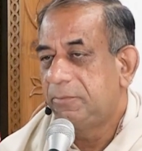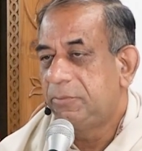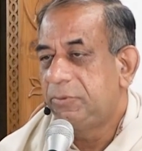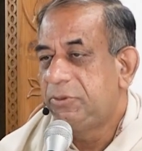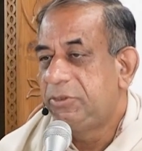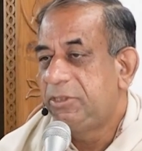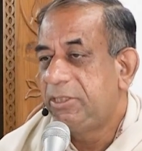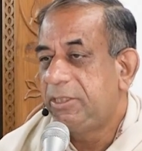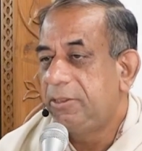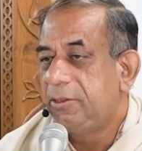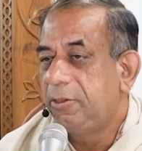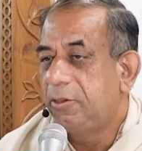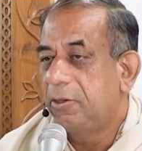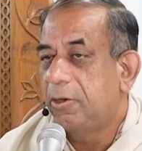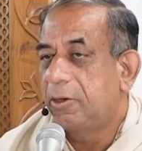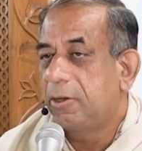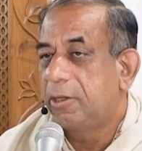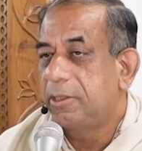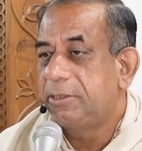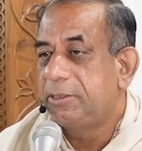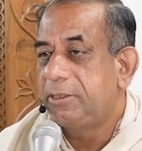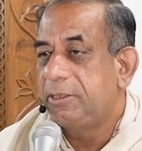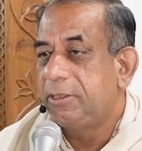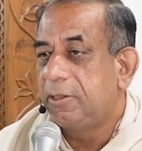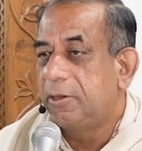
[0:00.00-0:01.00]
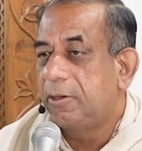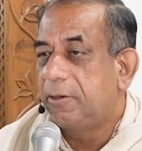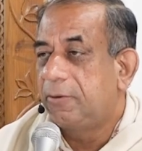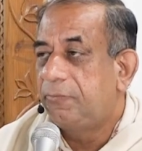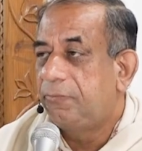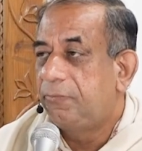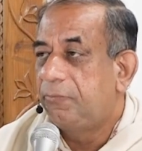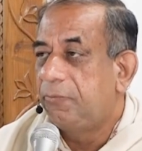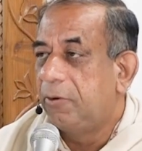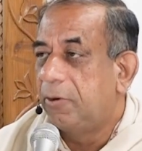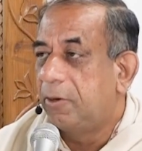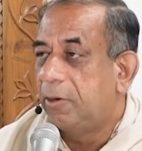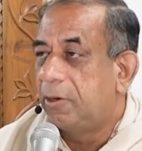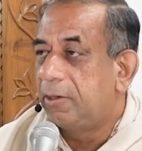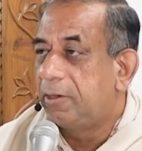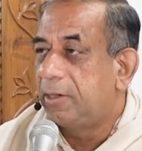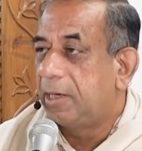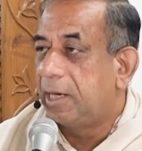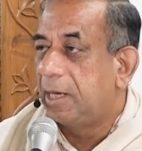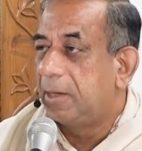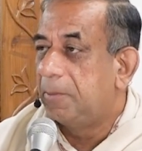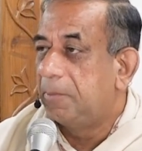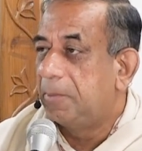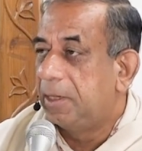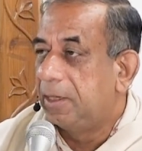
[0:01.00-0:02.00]
genealogy of Lord
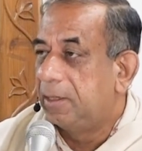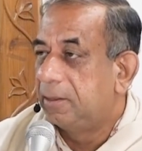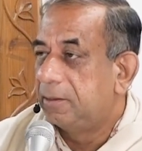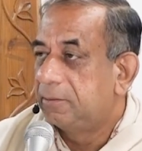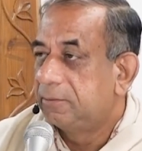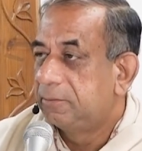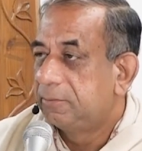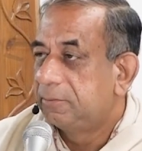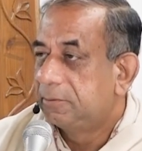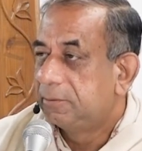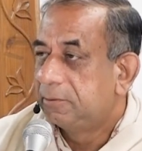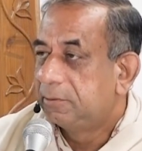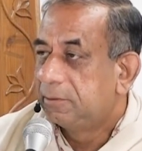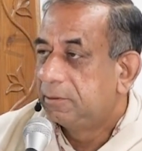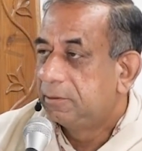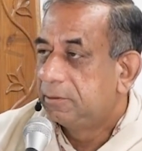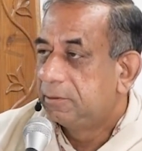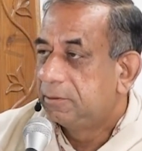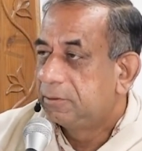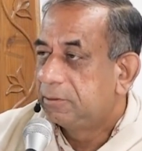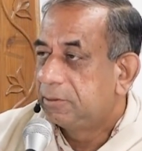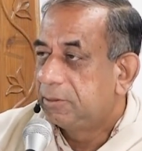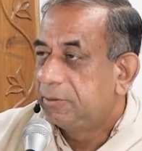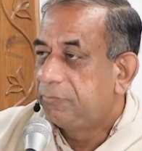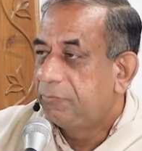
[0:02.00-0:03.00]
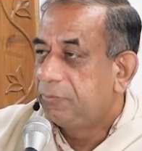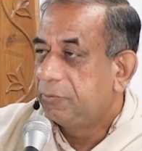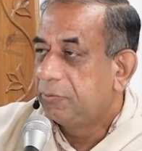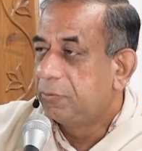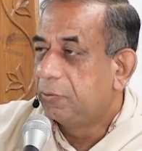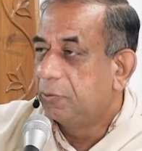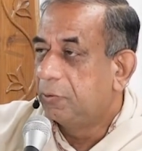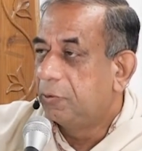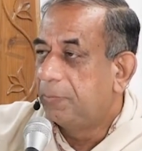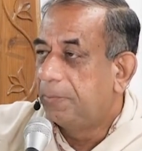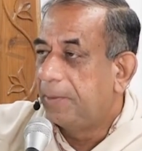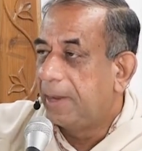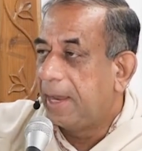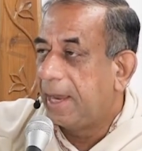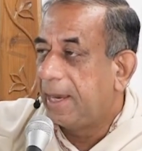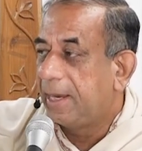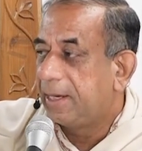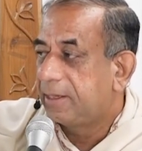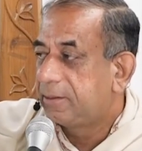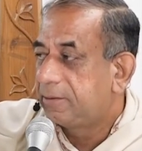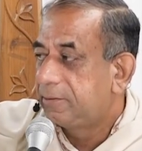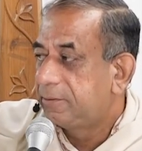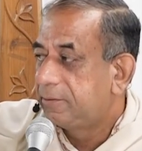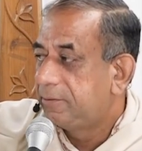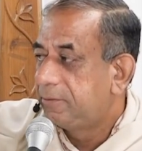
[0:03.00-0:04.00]
Rama. So if you go
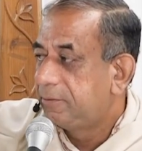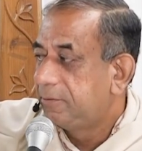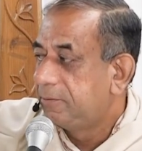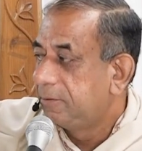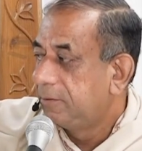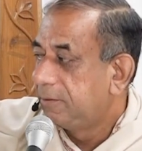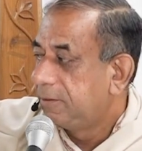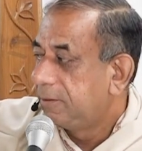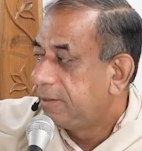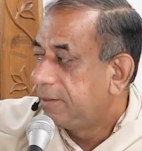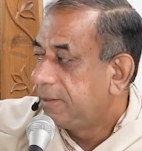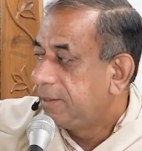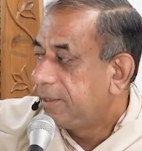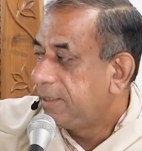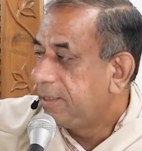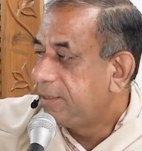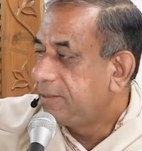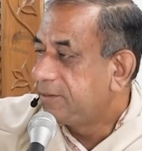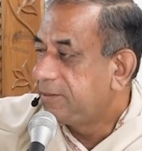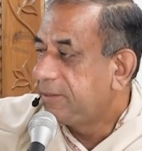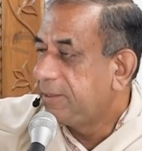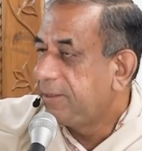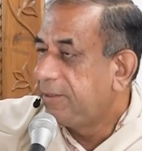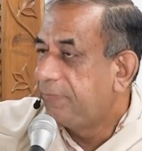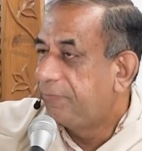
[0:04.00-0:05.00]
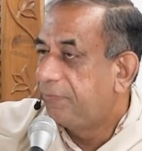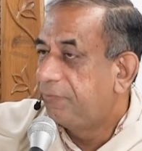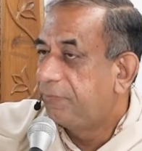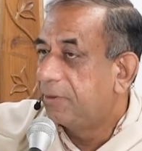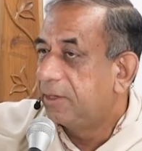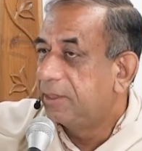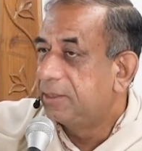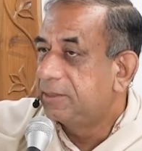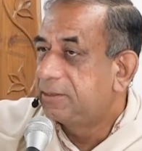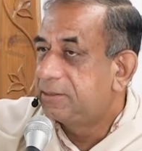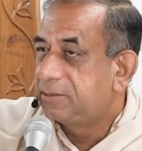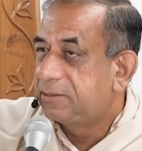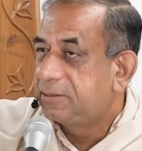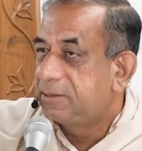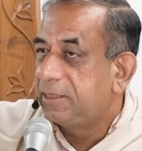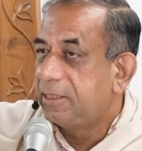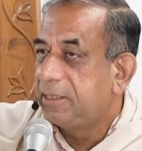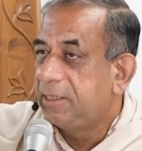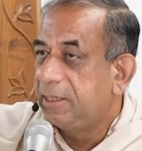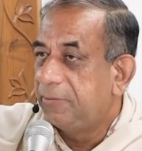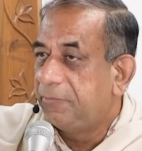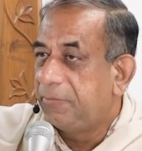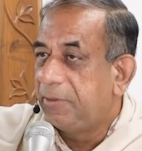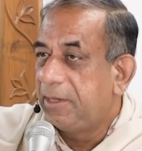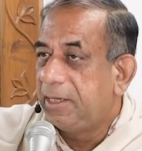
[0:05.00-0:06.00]
back, he's the first,
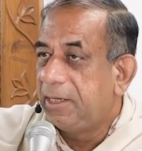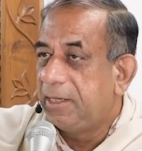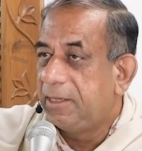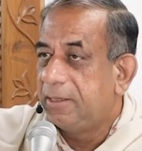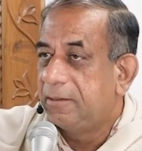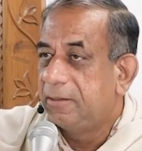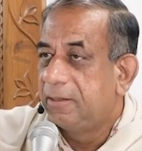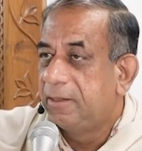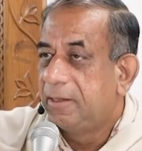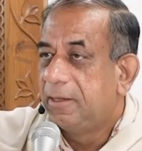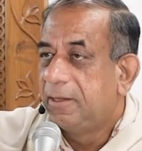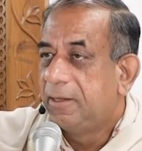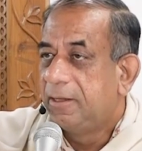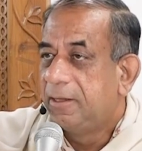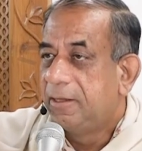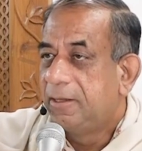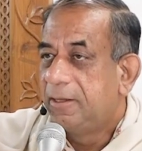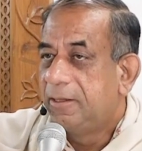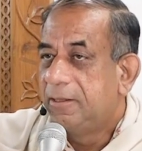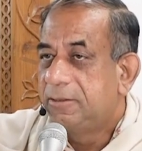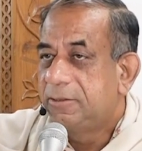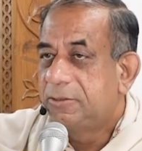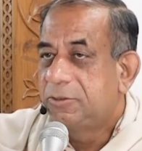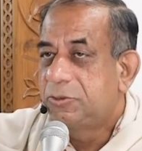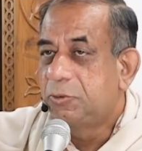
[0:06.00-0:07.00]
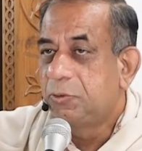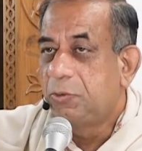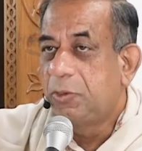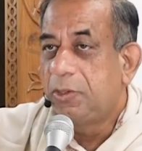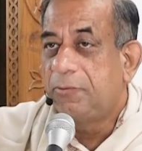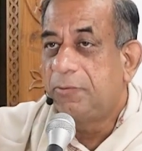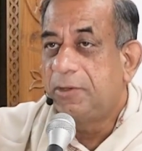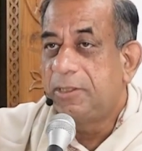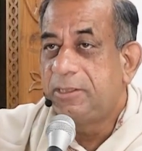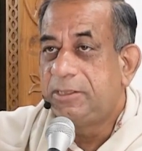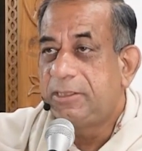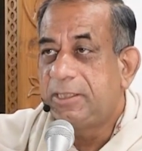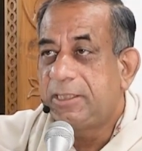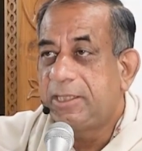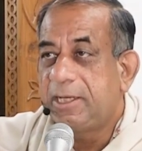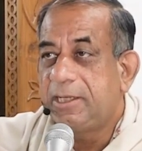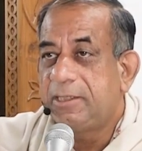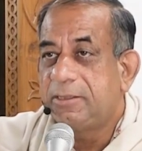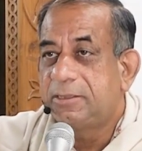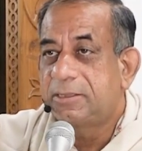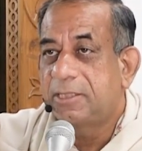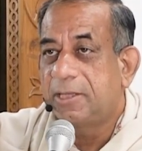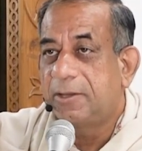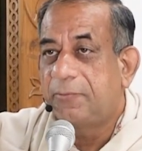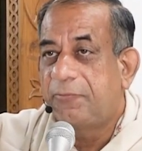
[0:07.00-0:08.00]
in a way, Suryavanshi king.
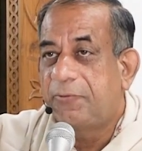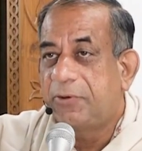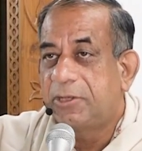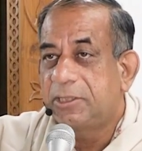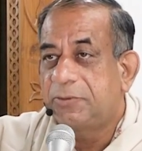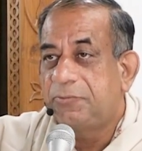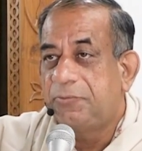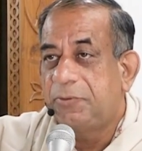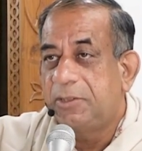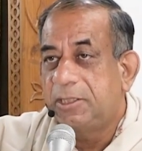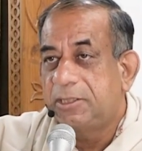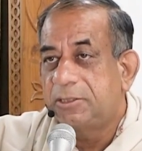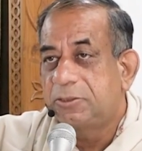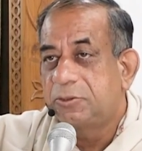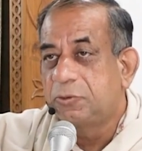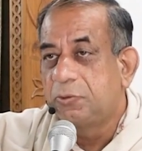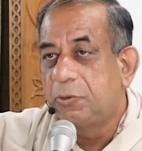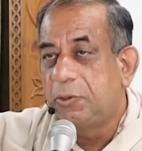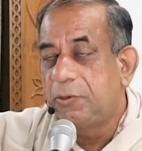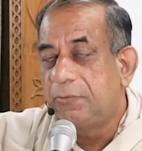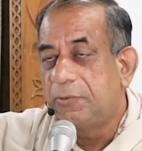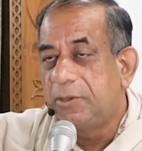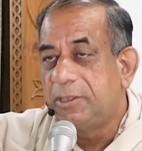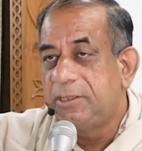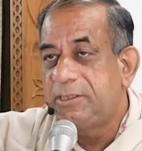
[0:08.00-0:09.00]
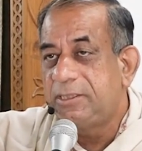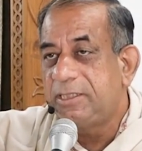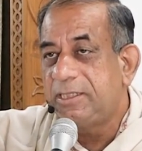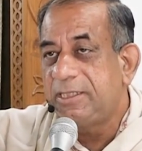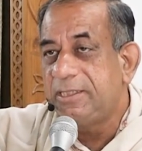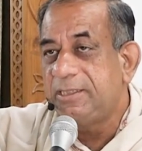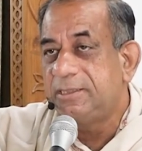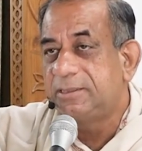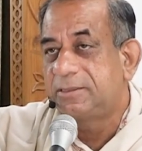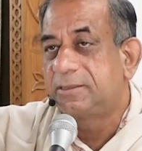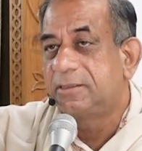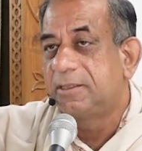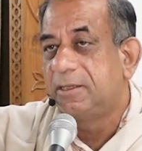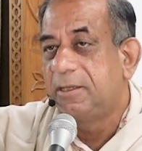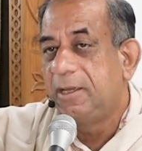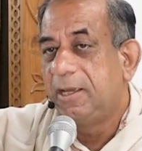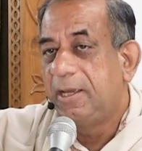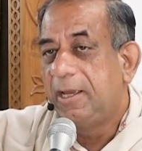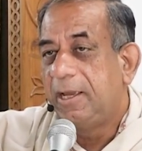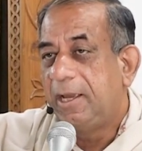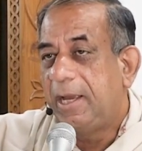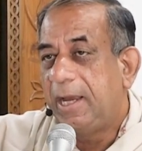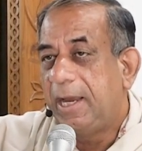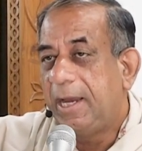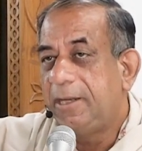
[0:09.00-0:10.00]
First were the Suryavanshis,
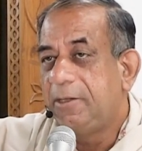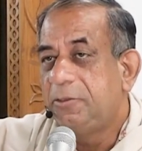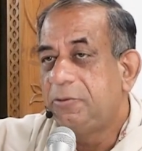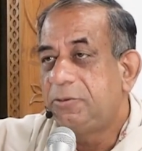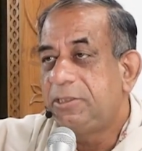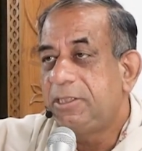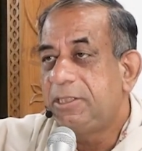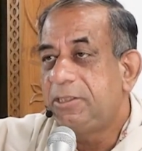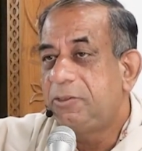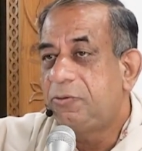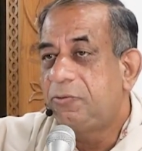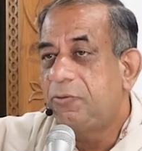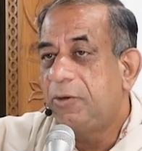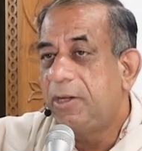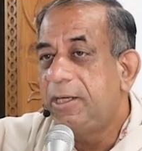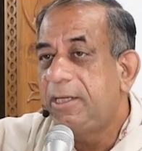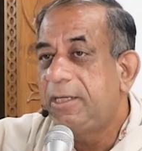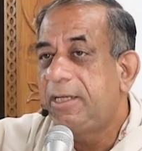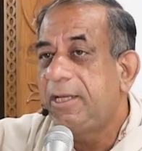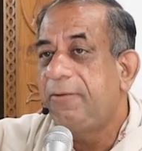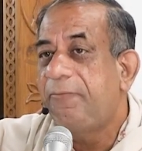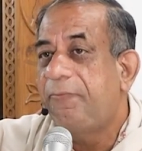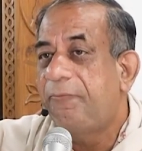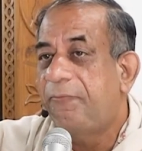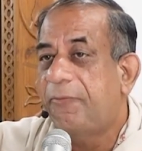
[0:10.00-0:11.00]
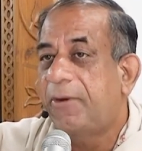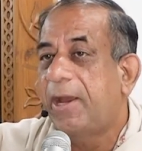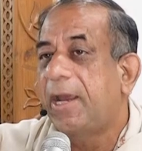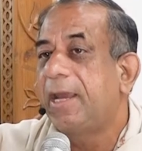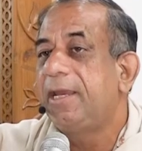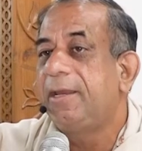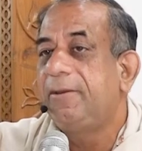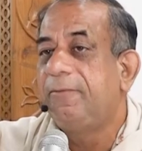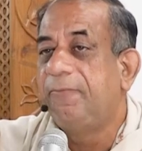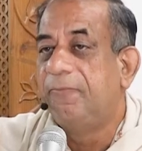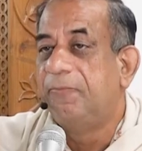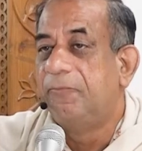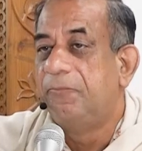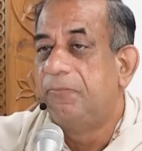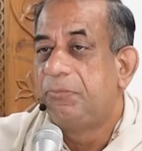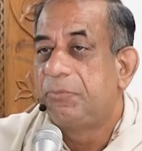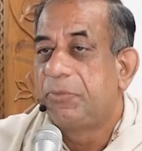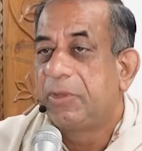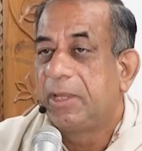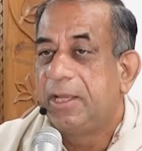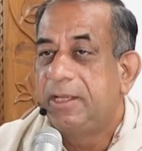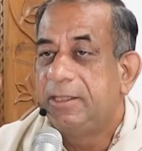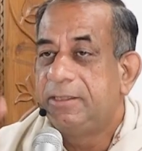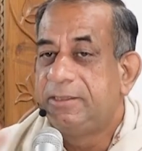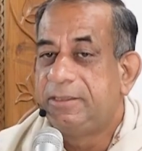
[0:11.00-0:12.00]
and you see 25
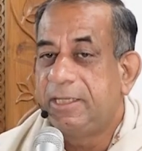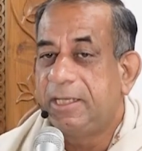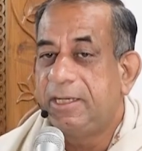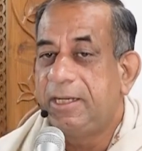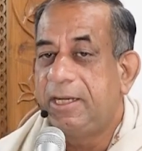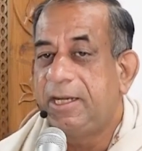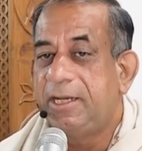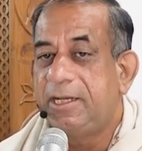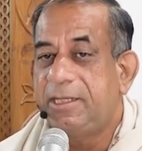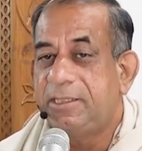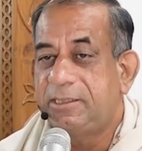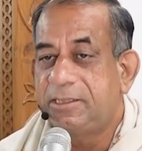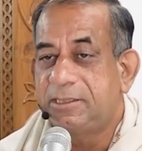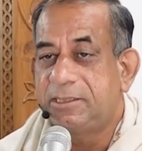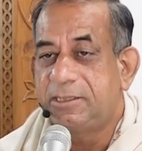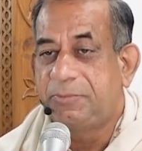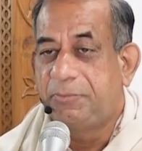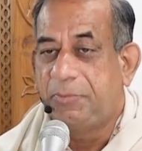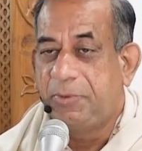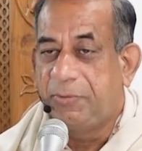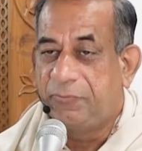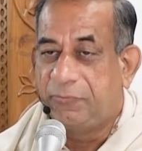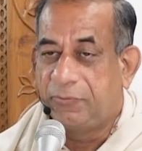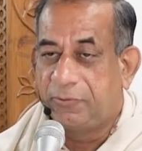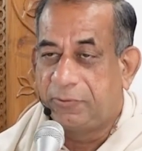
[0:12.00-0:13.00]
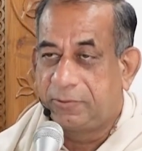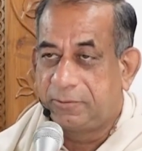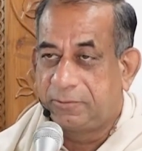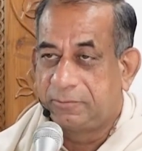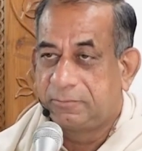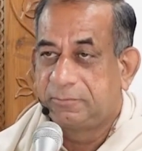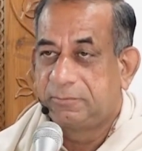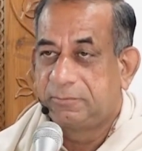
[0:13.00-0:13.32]
generations before.